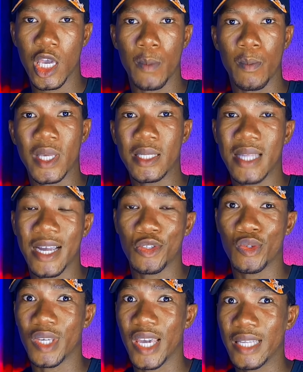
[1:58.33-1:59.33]
It means
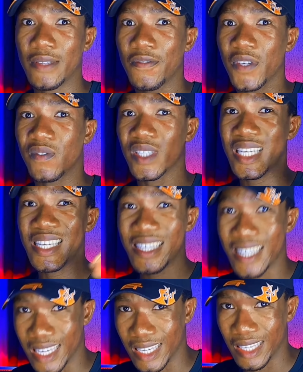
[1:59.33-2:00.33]
that you get
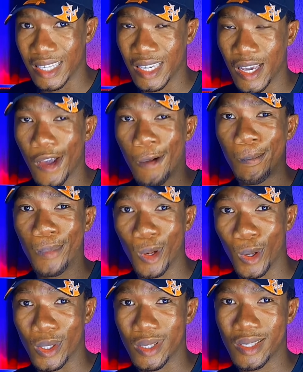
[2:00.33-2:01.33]
15 gig
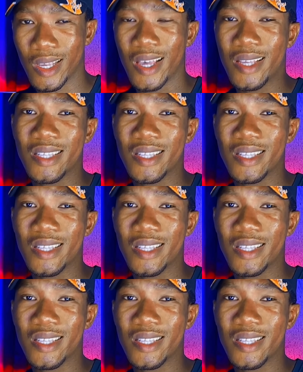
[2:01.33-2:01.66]
plus